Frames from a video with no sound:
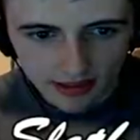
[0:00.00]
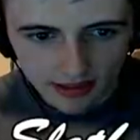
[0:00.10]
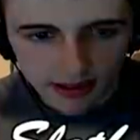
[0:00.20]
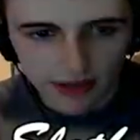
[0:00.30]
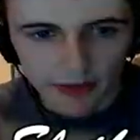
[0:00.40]

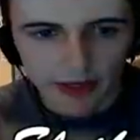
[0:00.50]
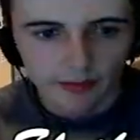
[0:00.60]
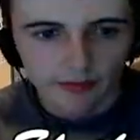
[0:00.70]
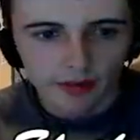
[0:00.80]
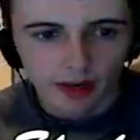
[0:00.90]
There we go.
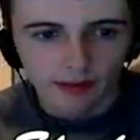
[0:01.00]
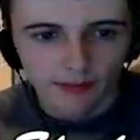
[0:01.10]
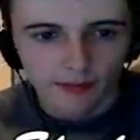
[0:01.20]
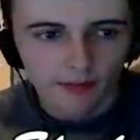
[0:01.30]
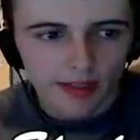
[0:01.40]
Right.
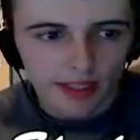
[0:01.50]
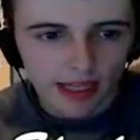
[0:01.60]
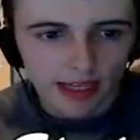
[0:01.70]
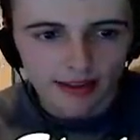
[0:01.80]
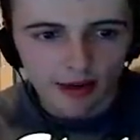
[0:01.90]

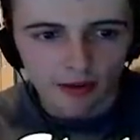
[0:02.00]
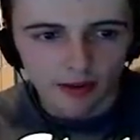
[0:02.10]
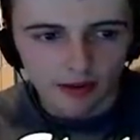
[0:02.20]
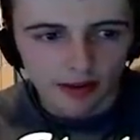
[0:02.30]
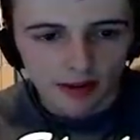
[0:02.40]
Skeleton's dealt
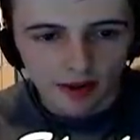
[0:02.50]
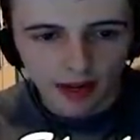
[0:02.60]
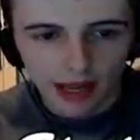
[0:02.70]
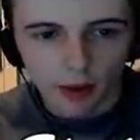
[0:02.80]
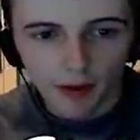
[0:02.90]
with.
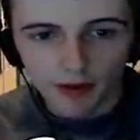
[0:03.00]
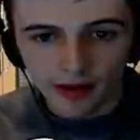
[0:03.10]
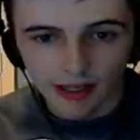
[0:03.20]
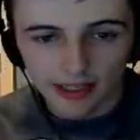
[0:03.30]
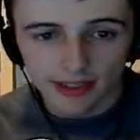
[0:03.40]
Now,
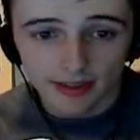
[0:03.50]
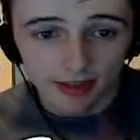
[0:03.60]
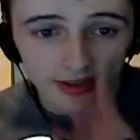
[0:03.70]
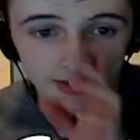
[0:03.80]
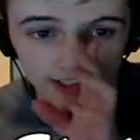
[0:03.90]
apparently there's
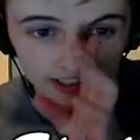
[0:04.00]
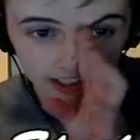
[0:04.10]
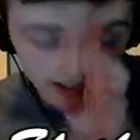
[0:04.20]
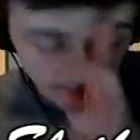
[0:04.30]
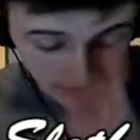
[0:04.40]
dungeons on
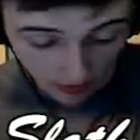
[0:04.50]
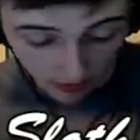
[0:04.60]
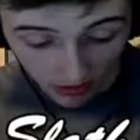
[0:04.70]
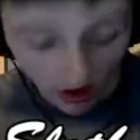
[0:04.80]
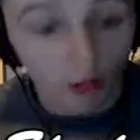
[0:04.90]
here, so
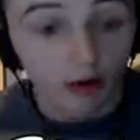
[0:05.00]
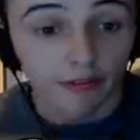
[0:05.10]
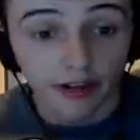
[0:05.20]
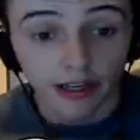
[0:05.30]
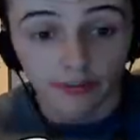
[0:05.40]
I want to
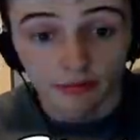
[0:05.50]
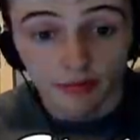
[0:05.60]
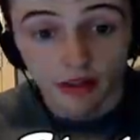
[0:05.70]
find them.